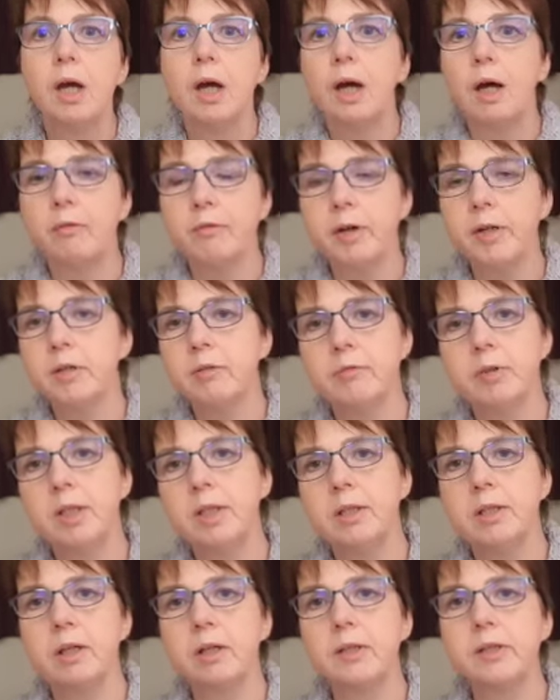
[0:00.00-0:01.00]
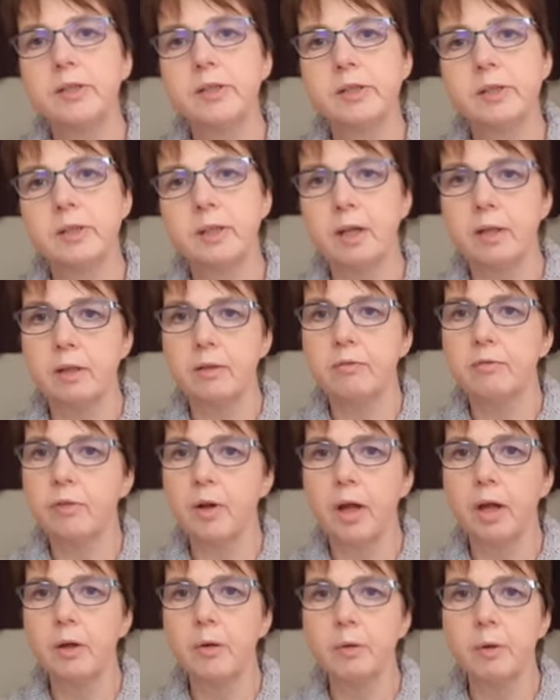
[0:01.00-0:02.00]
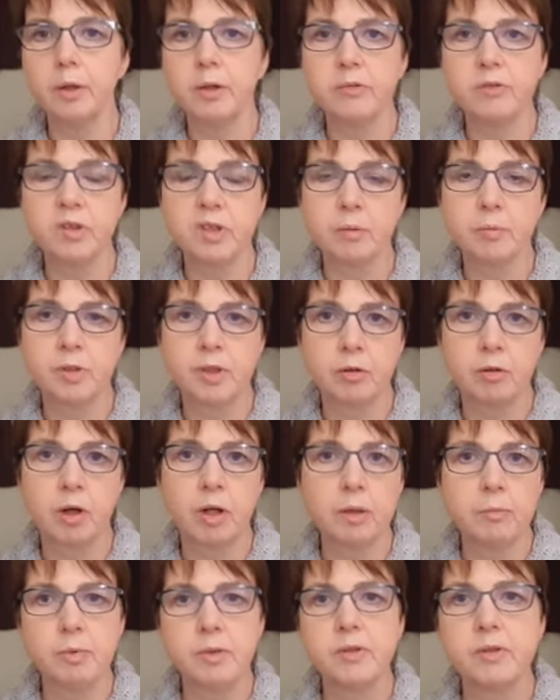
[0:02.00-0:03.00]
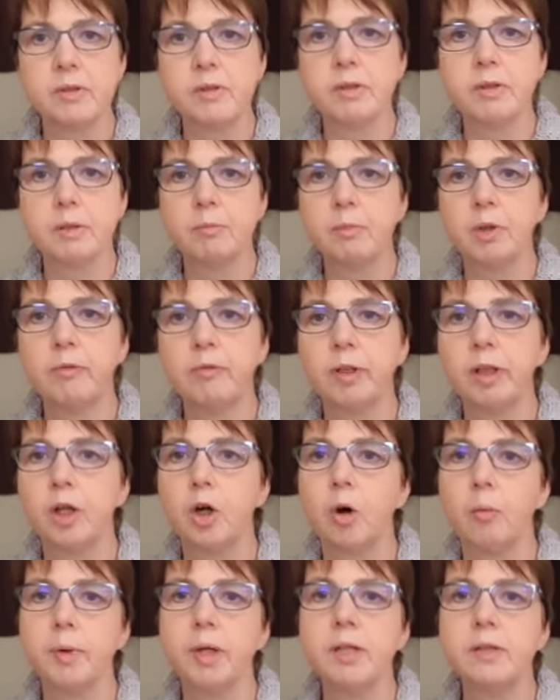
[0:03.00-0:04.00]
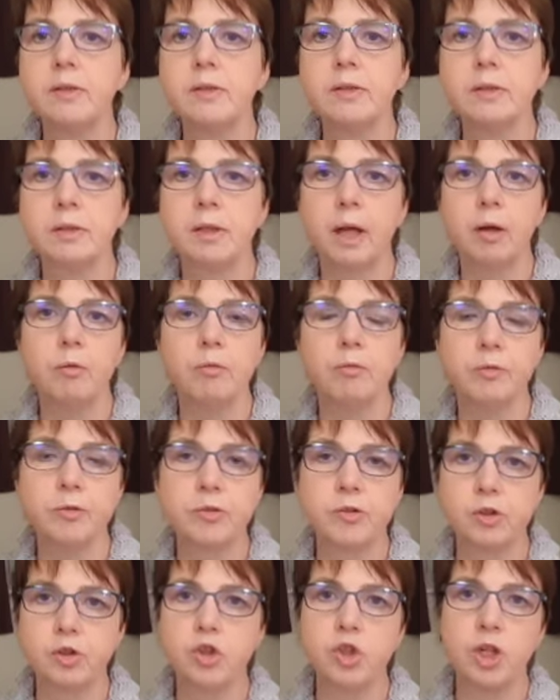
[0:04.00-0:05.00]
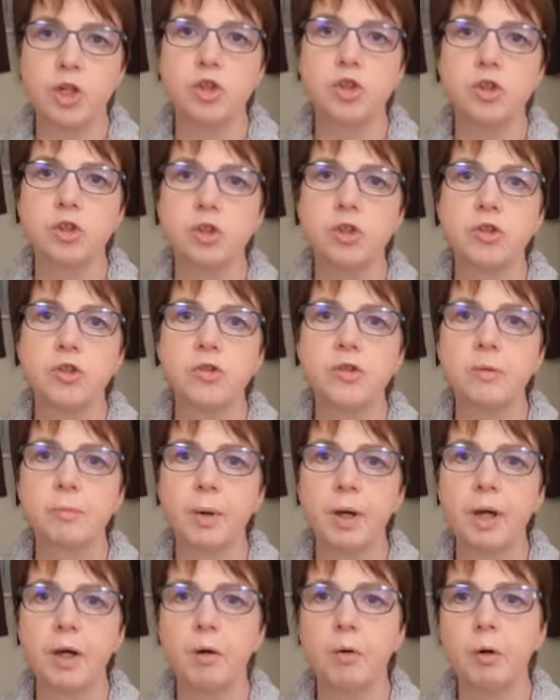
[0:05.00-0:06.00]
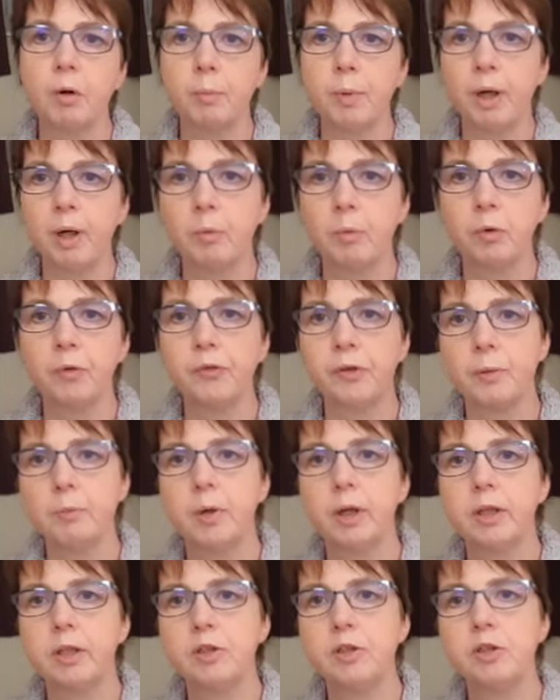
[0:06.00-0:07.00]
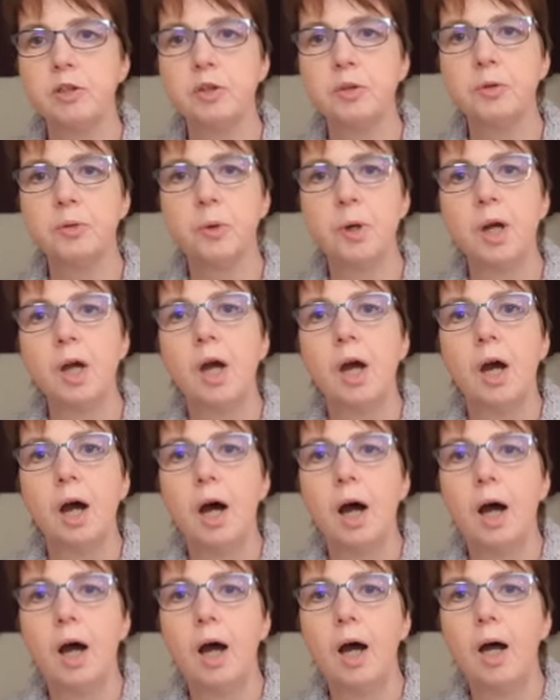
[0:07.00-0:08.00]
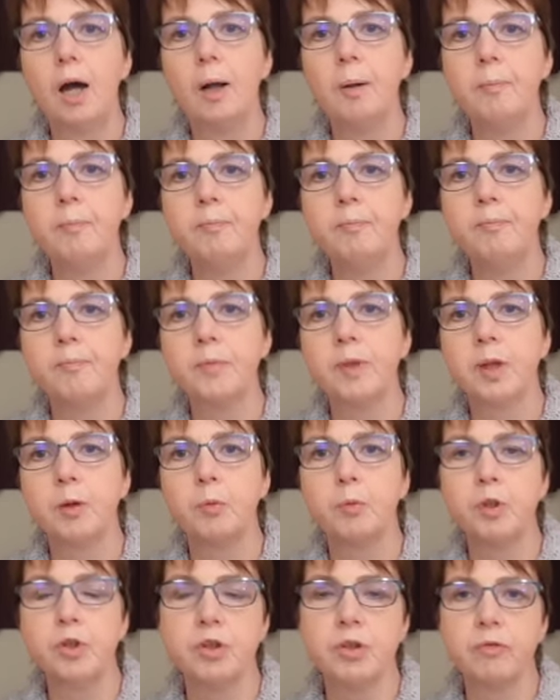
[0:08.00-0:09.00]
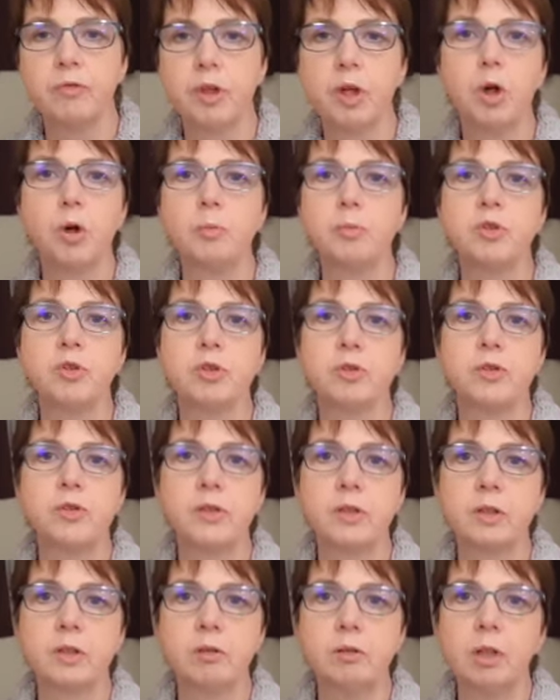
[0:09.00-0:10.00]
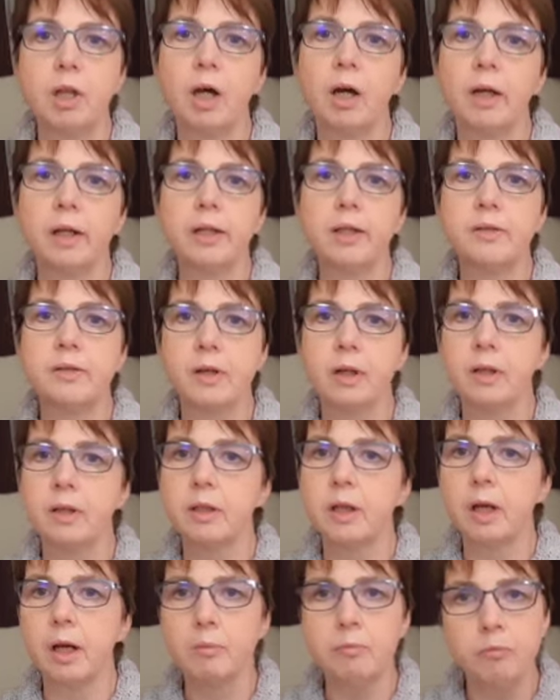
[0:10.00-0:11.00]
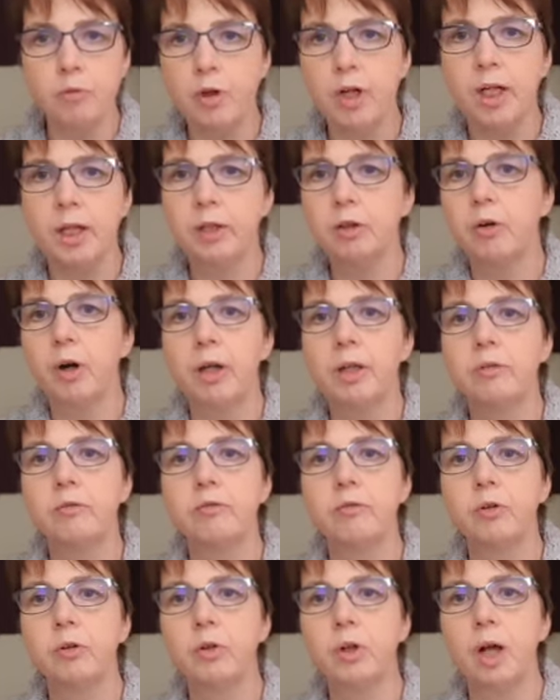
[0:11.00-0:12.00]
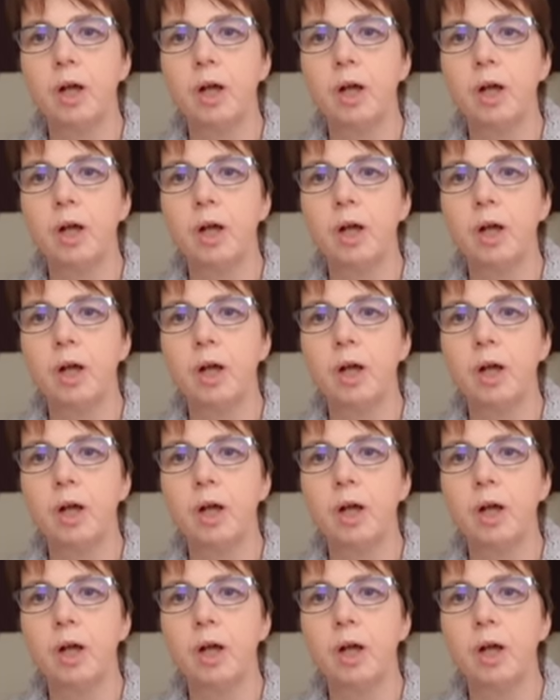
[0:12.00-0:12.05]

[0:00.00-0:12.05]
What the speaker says: I've had a really nice steady flow of subscribers and some lovely comments and helpful suggestions about what I might do, and which of the options that you liked. And I'm really grateful.